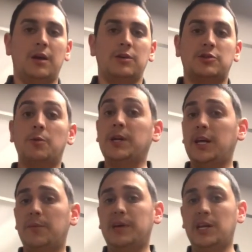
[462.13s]
So we
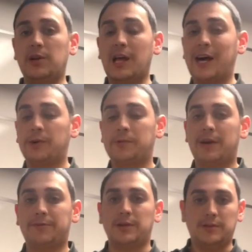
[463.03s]
need a medial lateral
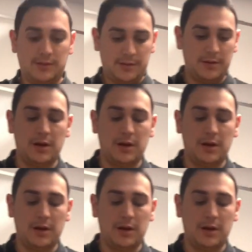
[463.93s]
reference.